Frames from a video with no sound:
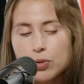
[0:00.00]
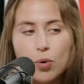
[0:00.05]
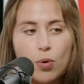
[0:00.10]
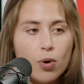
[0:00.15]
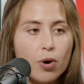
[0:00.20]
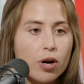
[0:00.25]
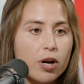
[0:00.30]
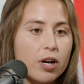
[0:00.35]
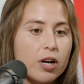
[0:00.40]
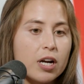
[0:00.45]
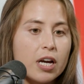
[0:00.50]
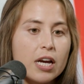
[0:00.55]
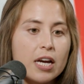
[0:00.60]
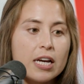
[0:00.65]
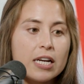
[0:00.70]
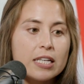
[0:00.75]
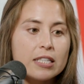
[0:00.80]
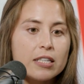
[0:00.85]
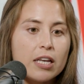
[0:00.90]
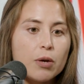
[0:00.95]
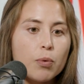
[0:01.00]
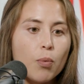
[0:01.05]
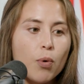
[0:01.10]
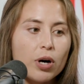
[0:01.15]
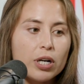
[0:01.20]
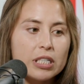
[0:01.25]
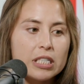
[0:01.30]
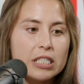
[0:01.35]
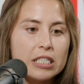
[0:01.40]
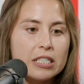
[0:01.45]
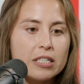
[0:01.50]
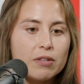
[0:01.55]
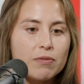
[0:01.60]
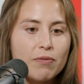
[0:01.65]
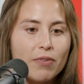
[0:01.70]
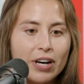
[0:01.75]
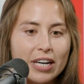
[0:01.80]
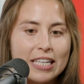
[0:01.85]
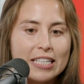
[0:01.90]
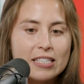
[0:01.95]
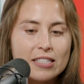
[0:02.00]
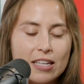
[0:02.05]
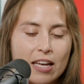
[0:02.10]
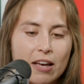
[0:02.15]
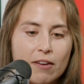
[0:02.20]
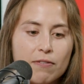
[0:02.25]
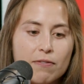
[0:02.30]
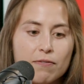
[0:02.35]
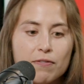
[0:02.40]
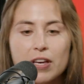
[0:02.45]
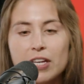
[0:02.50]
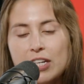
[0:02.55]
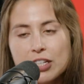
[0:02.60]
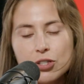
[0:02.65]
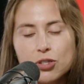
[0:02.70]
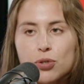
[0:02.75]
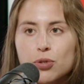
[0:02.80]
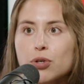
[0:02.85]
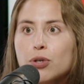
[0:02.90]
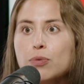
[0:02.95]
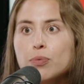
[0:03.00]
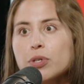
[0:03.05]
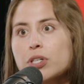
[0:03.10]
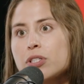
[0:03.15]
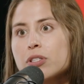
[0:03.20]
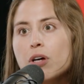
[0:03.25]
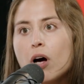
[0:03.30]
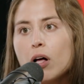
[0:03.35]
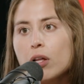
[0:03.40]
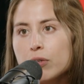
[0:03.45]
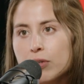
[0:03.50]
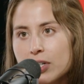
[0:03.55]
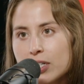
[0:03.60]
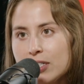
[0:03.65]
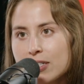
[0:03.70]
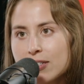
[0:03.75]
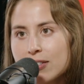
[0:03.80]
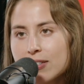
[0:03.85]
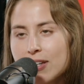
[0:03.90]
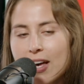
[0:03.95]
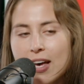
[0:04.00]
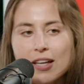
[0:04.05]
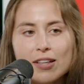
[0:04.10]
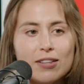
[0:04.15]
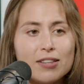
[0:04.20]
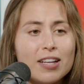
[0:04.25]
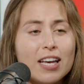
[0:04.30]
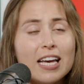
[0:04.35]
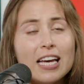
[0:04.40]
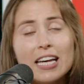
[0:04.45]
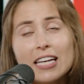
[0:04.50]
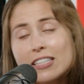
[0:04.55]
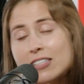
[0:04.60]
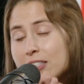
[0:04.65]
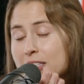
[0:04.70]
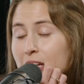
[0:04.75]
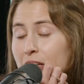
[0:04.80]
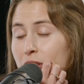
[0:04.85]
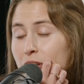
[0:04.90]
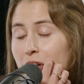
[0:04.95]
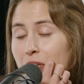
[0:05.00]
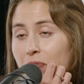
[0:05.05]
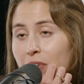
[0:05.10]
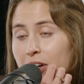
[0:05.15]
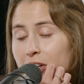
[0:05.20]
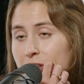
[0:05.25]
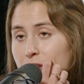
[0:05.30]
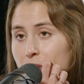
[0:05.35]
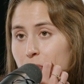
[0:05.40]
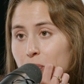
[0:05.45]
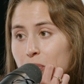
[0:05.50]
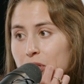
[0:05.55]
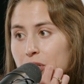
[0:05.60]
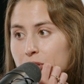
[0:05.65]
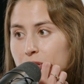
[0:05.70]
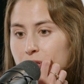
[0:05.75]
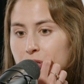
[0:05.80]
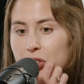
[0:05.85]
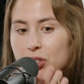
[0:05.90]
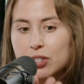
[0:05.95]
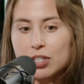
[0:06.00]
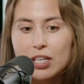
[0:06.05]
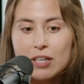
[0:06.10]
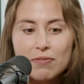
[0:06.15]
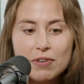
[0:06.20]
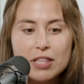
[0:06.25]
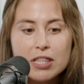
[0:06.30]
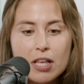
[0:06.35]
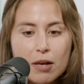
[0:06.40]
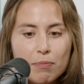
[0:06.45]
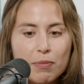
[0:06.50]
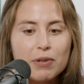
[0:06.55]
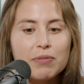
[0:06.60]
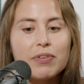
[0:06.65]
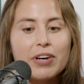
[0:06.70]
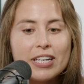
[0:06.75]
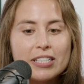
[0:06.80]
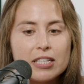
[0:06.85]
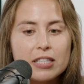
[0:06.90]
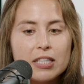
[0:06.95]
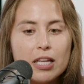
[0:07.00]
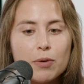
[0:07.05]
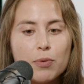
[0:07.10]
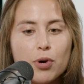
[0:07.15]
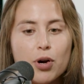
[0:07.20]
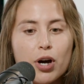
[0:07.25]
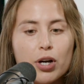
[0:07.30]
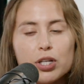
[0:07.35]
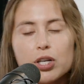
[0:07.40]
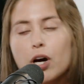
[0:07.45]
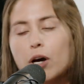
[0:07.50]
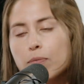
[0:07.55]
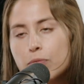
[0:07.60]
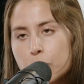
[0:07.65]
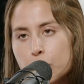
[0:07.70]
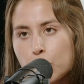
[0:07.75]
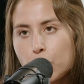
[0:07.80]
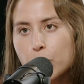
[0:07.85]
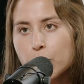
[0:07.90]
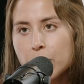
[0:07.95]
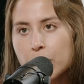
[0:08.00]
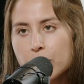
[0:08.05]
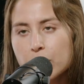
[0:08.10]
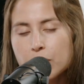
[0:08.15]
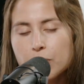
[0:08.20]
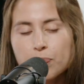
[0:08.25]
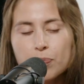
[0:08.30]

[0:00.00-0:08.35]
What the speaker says: or they wanted advice that fit into their risk tolerance and instead their advisor was giving them advice that they were uncomfortable with.